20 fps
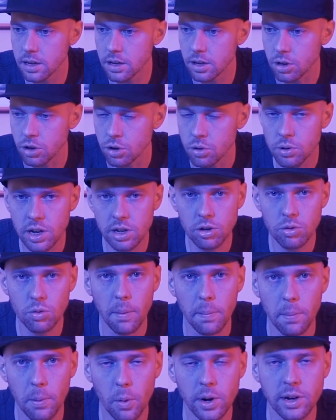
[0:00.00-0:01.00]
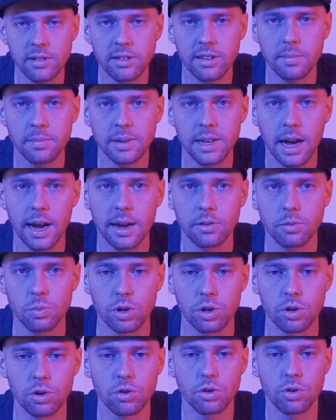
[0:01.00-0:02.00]
you get to a point sometimes
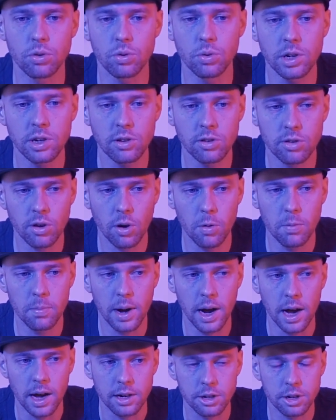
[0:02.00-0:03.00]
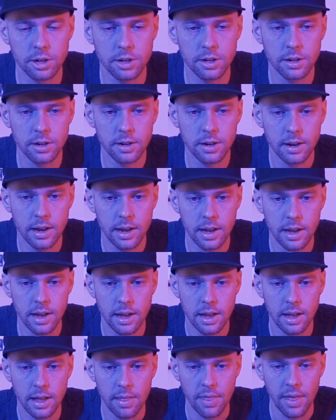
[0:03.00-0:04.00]
where you're doing so much
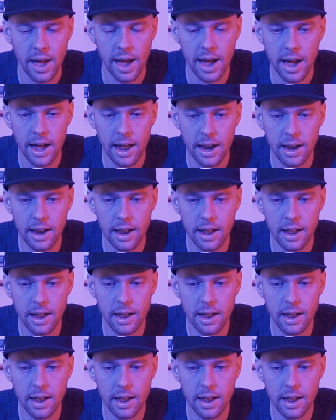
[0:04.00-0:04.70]
that